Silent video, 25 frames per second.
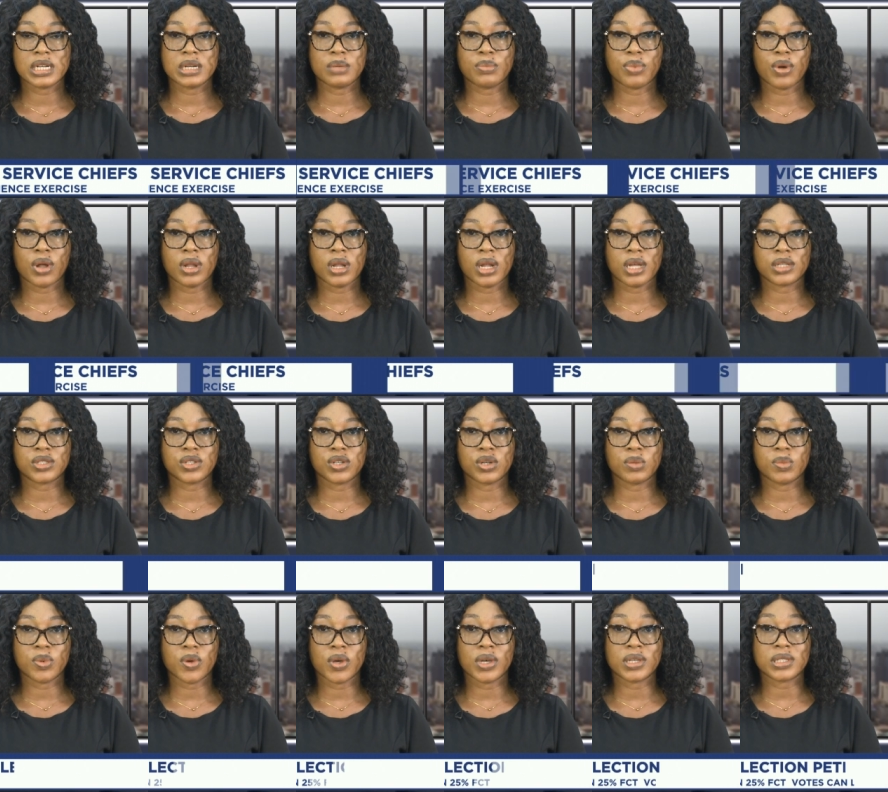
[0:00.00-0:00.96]
Bola
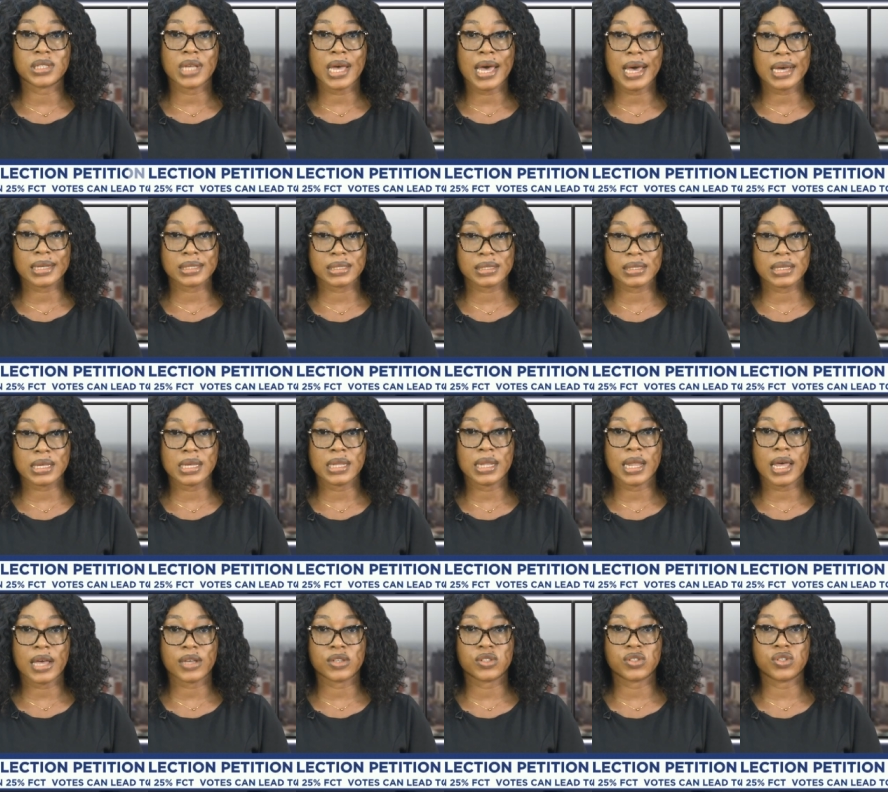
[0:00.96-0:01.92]
Tinubu has asked the
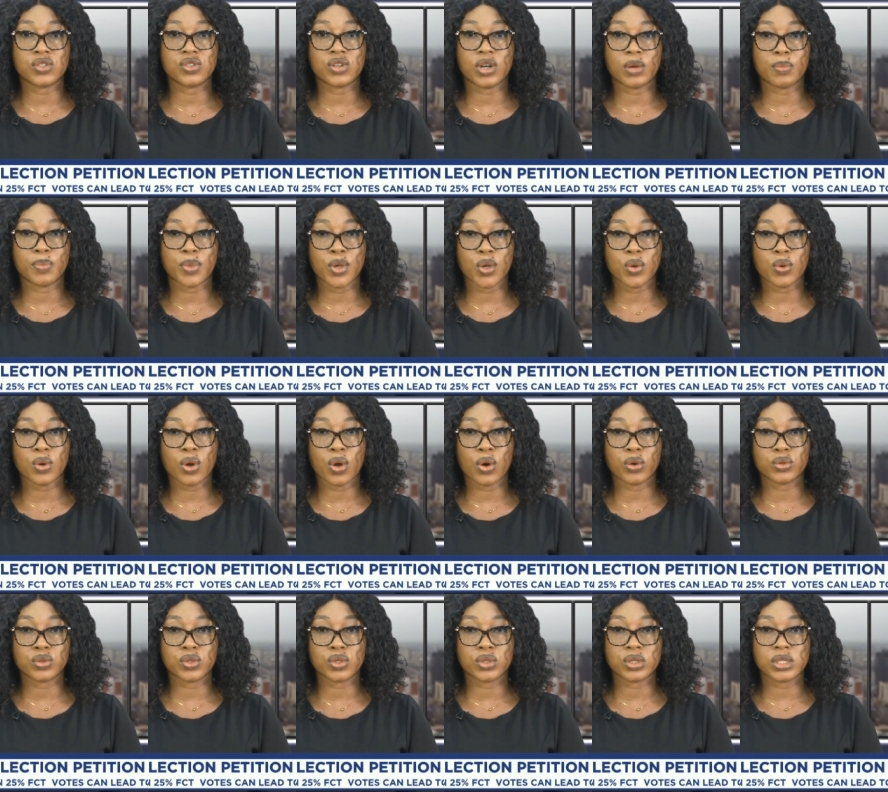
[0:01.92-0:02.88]
Election
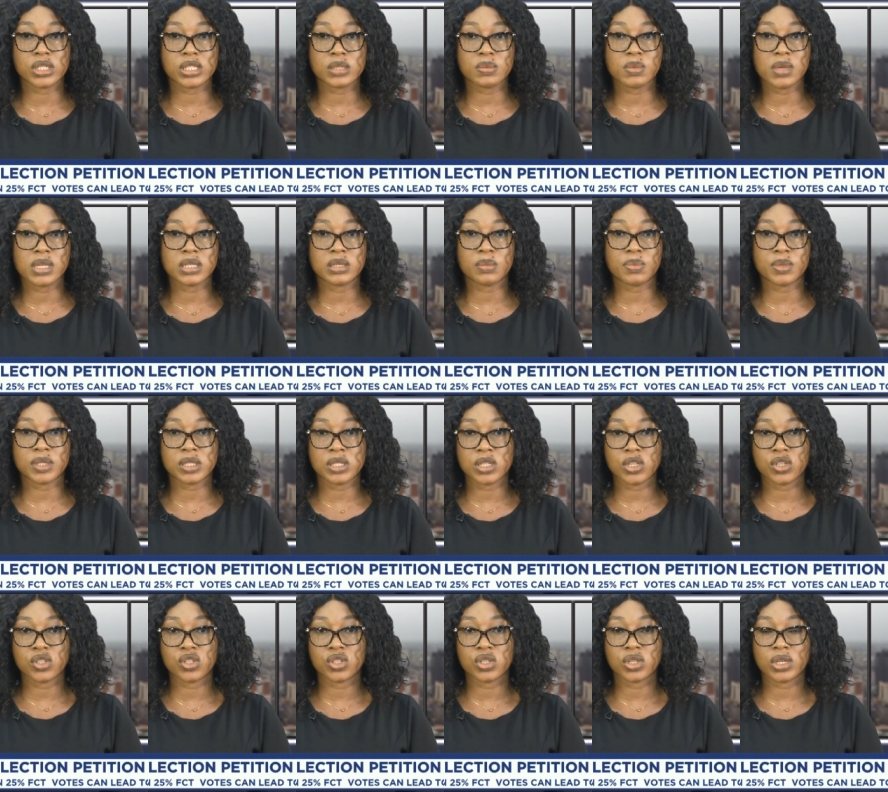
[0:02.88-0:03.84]
Tribunal to dismiss the
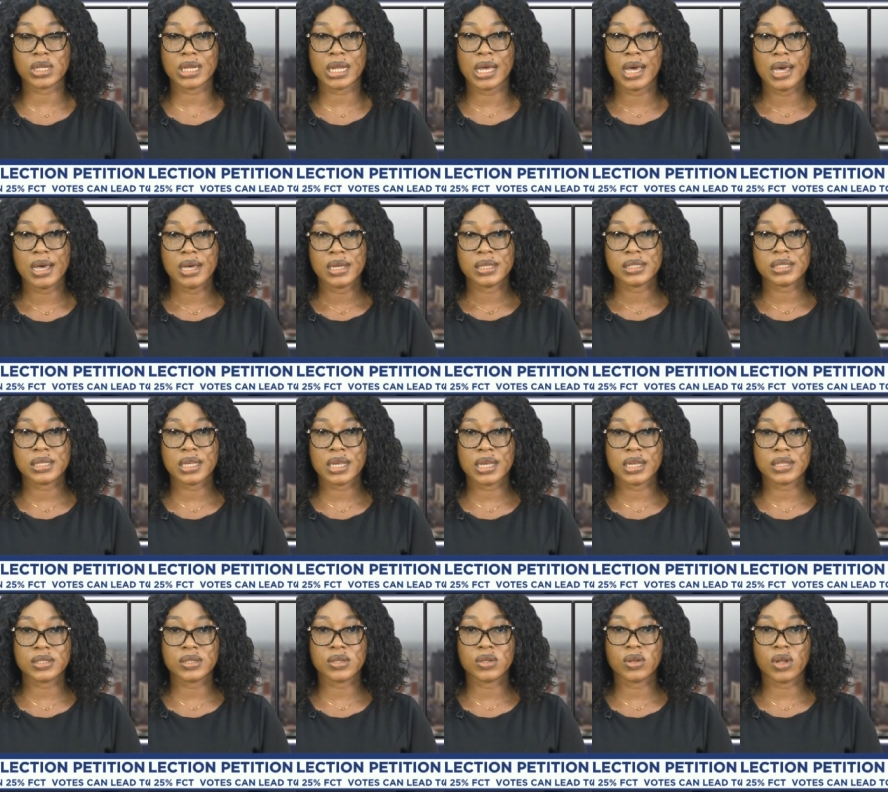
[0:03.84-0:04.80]
petition
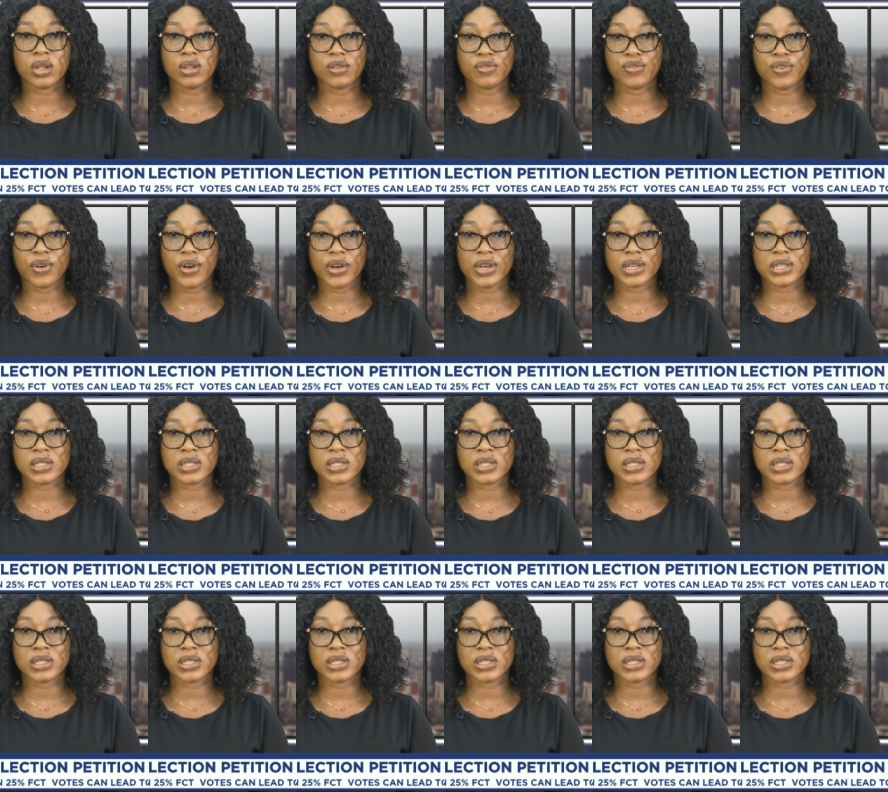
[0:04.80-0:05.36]
seeking to nullify his